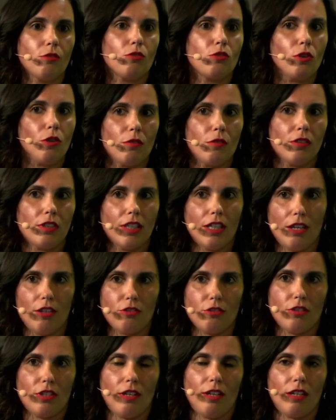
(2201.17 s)
products,
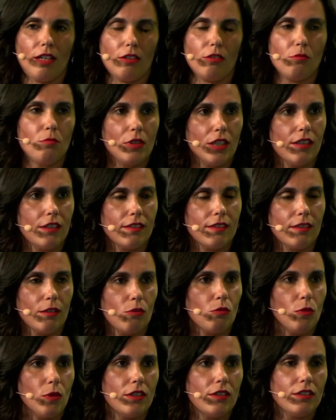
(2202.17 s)
not only
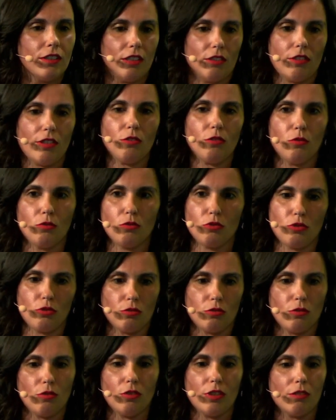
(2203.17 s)
linked to quantum
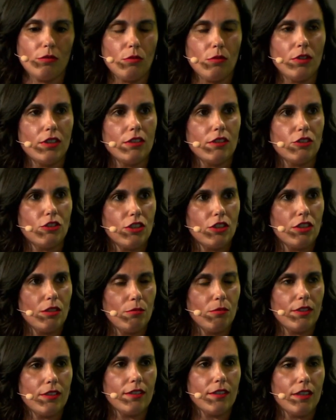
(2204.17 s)
communication
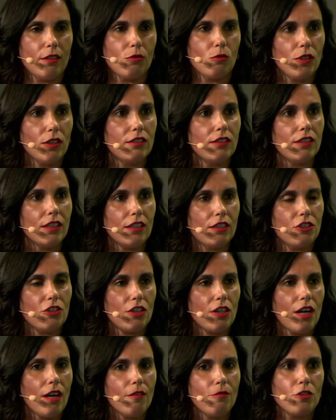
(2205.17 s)

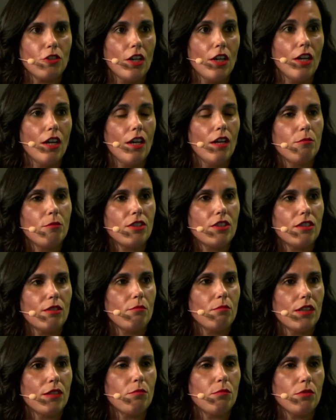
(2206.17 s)
with the key
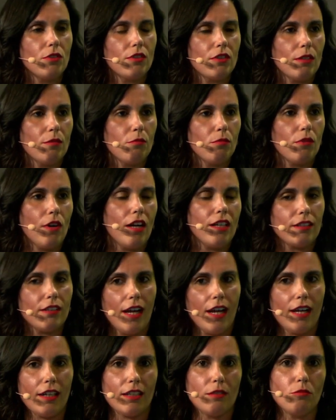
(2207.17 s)

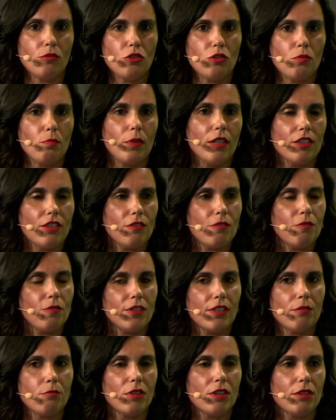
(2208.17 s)
quantum distribution. There
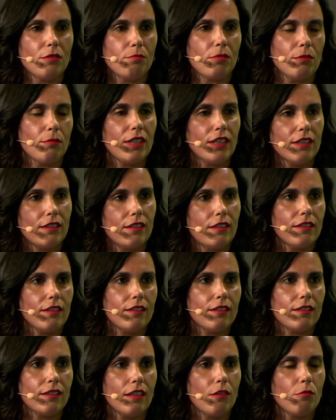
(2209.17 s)
are many countries
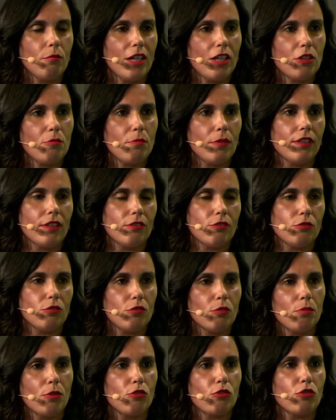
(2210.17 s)

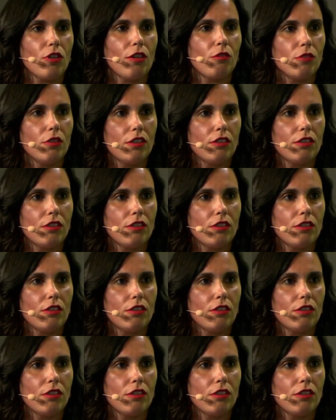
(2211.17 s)
moving